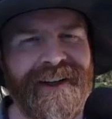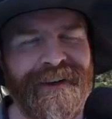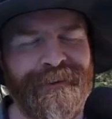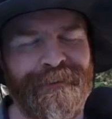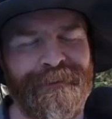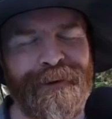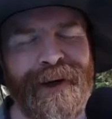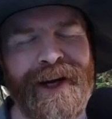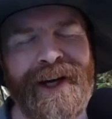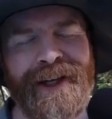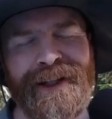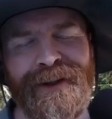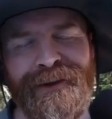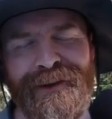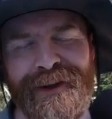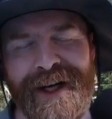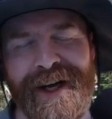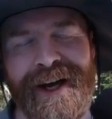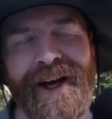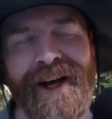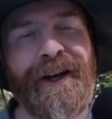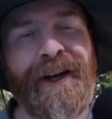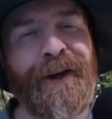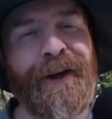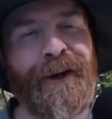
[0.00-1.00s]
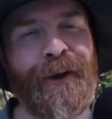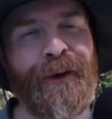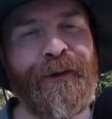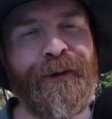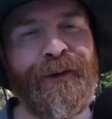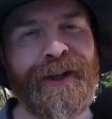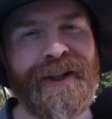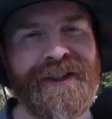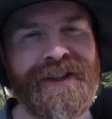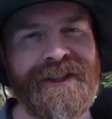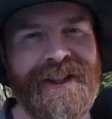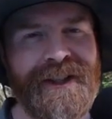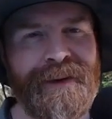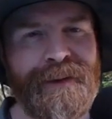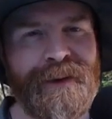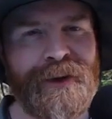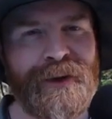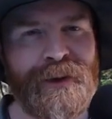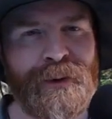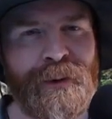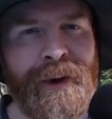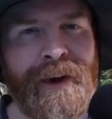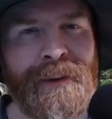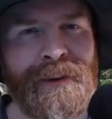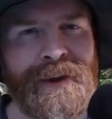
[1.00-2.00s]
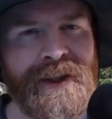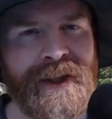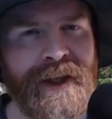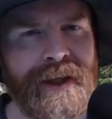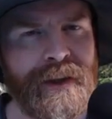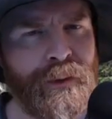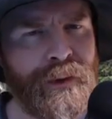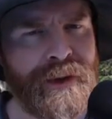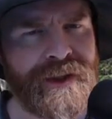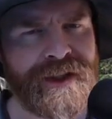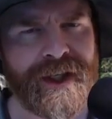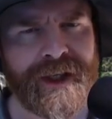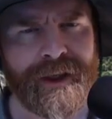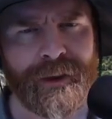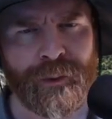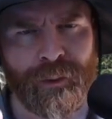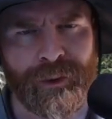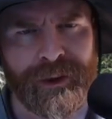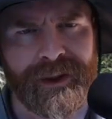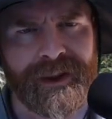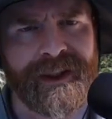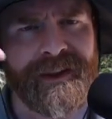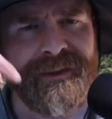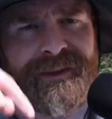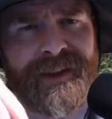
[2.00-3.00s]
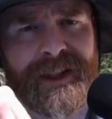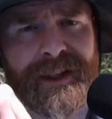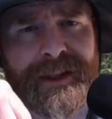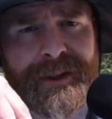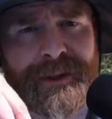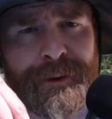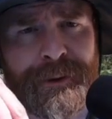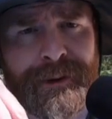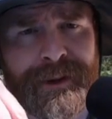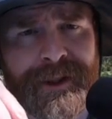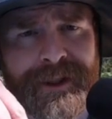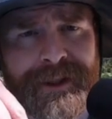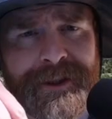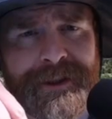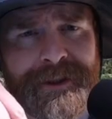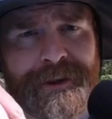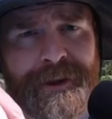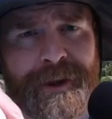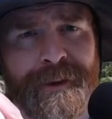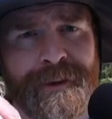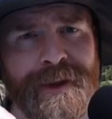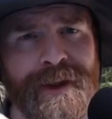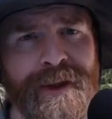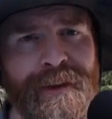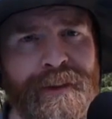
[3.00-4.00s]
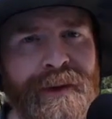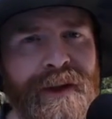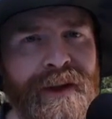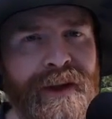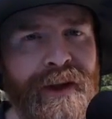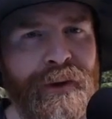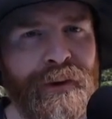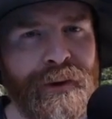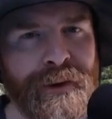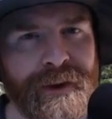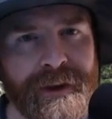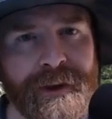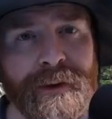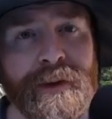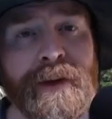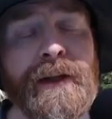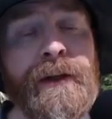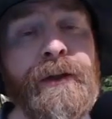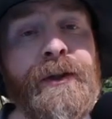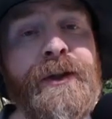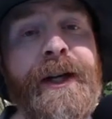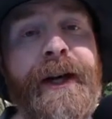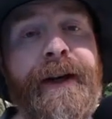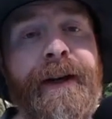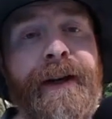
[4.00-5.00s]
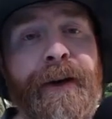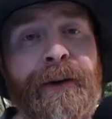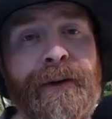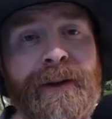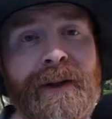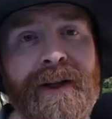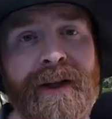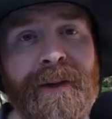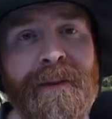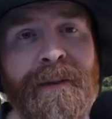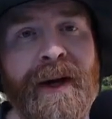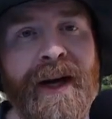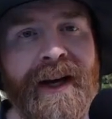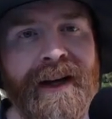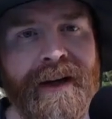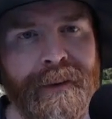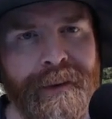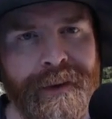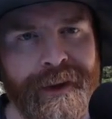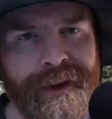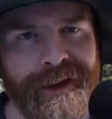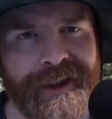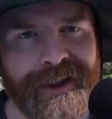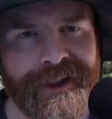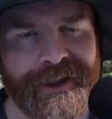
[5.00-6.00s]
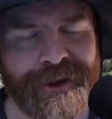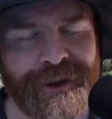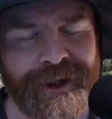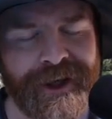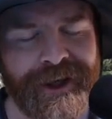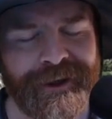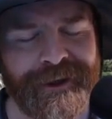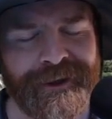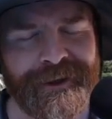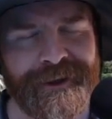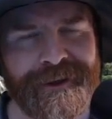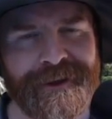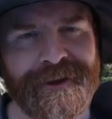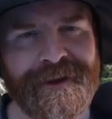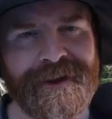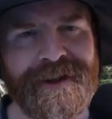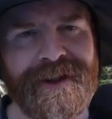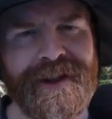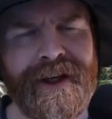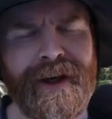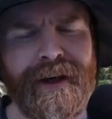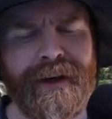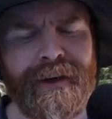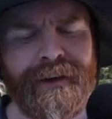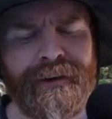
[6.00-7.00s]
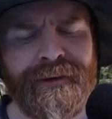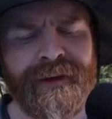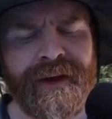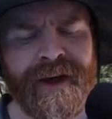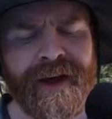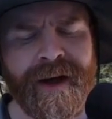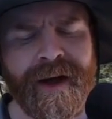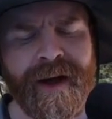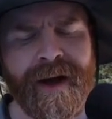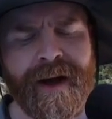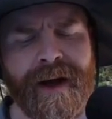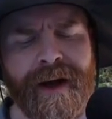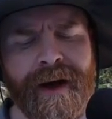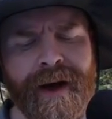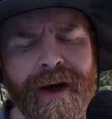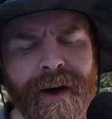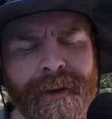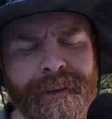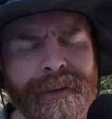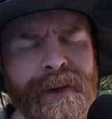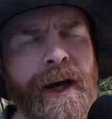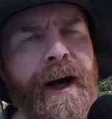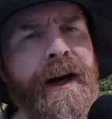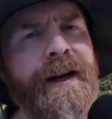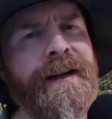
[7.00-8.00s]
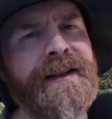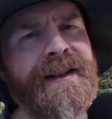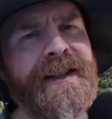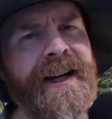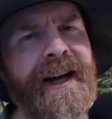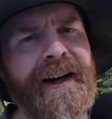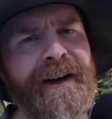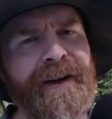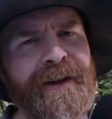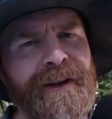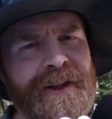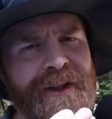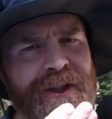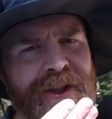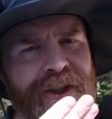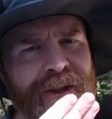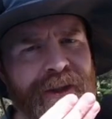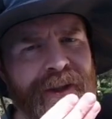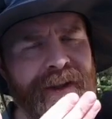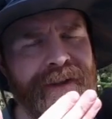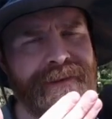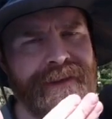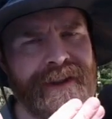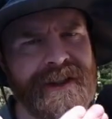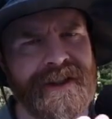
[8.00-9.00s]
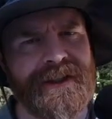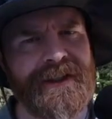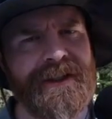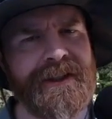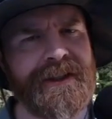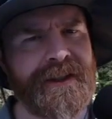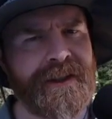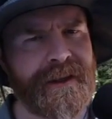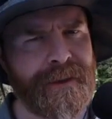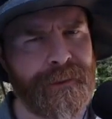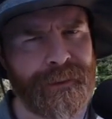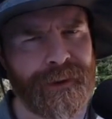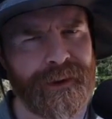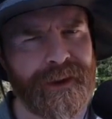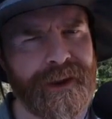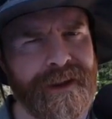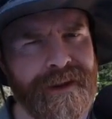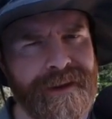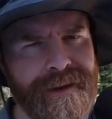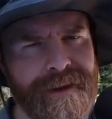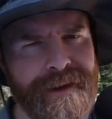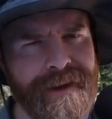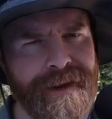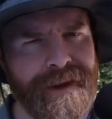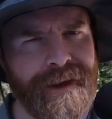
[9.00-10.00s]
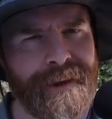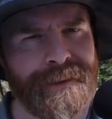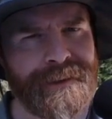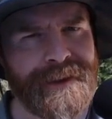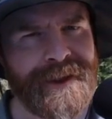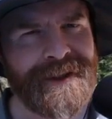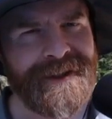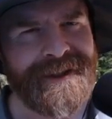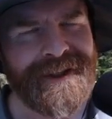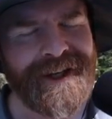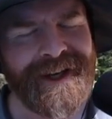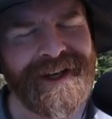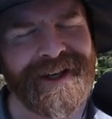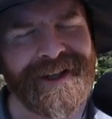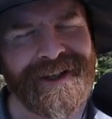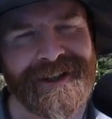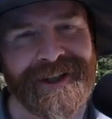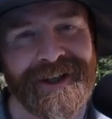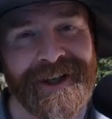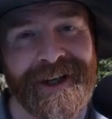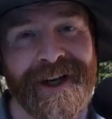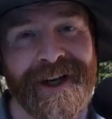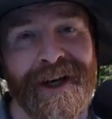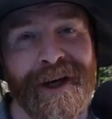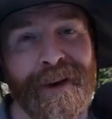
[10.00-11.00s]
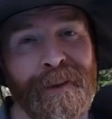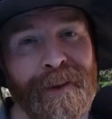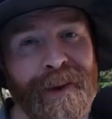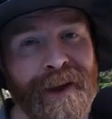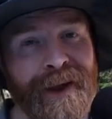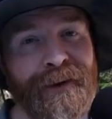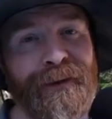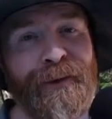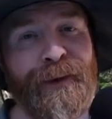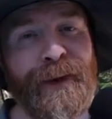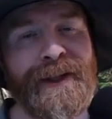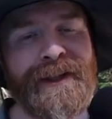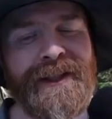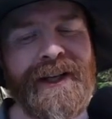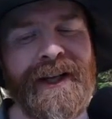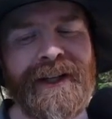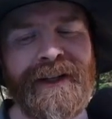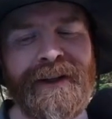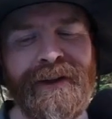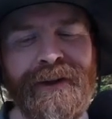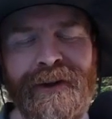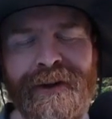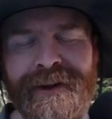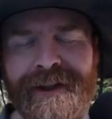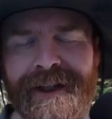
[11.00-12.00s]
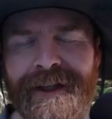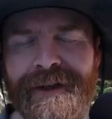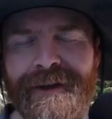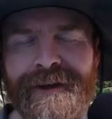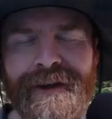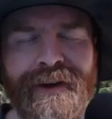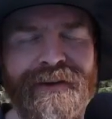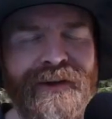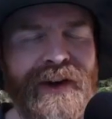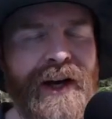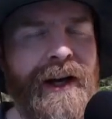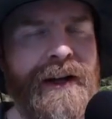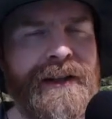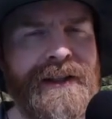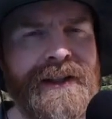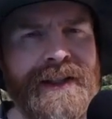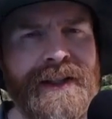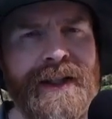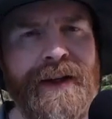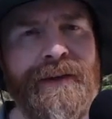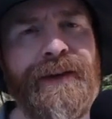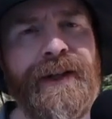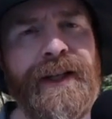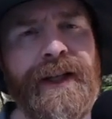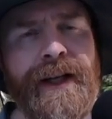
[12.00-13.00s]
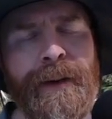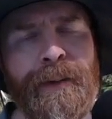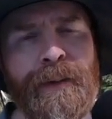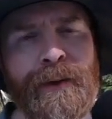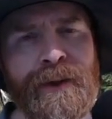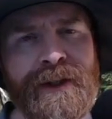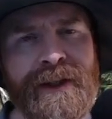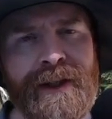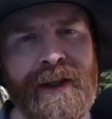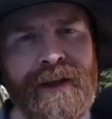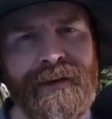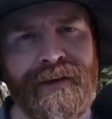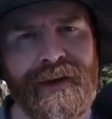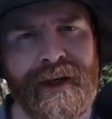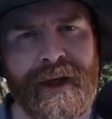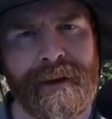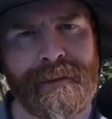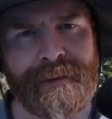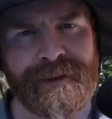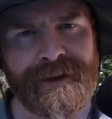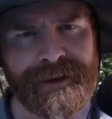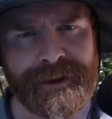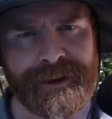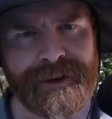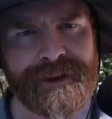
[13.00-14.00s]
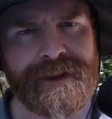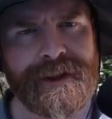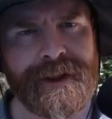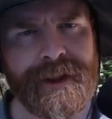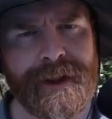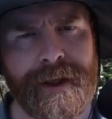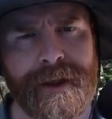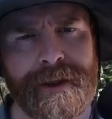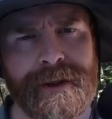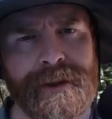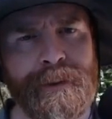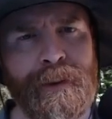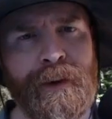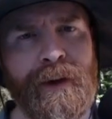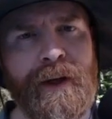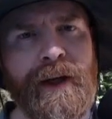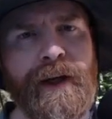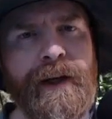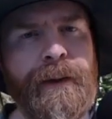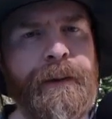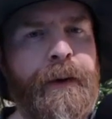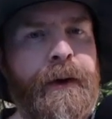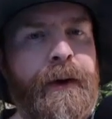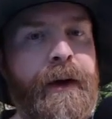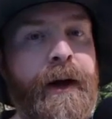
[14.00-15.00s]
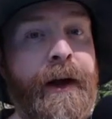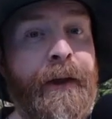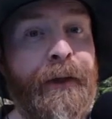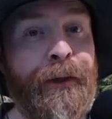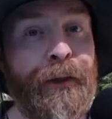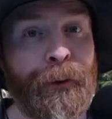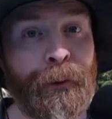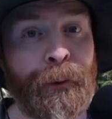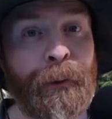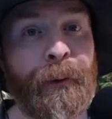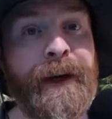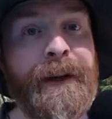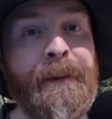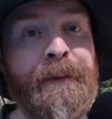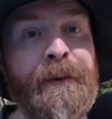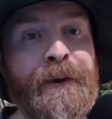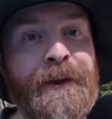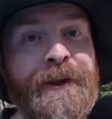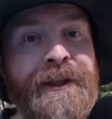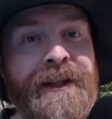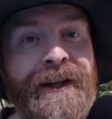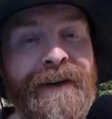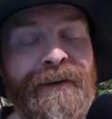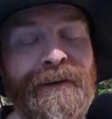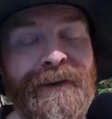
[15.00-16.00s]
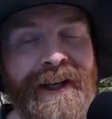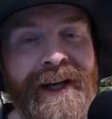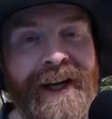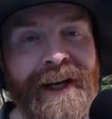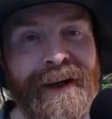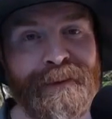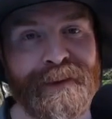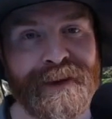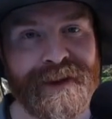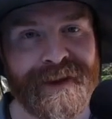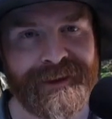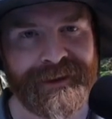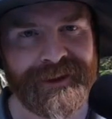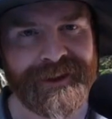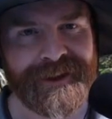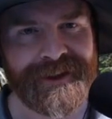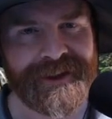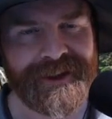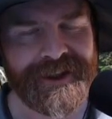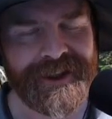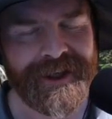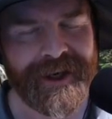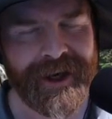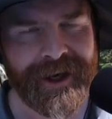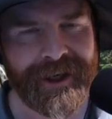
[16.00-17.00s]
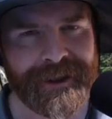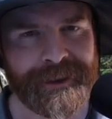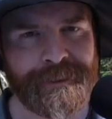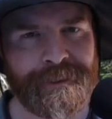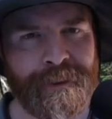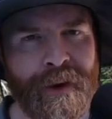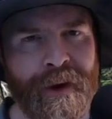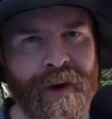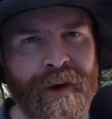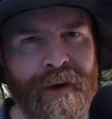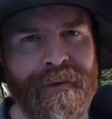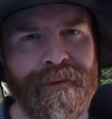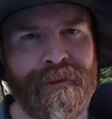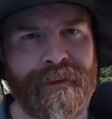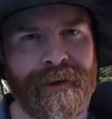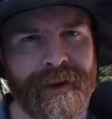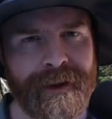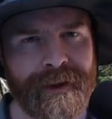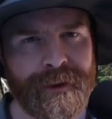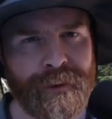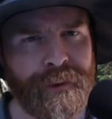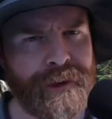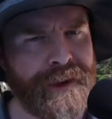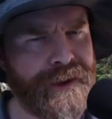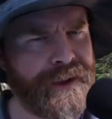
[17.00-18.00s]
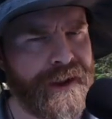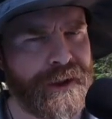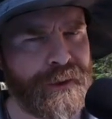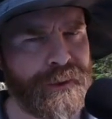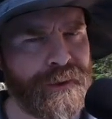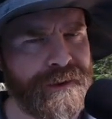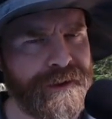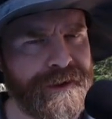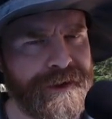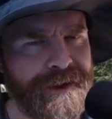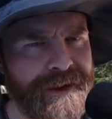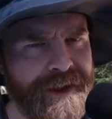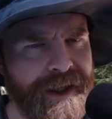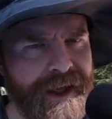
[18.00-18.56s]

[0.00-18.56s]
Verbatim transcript: In fact, if you head on over to Xemu's website, which I will leave a link to in the description below, you can check out the compatibility tracker yourself. I'm not entirely sure if this is completely up to date, but if we take a look here, they've got 78% of games listed as playable and 3% of games listed as perfect, which equals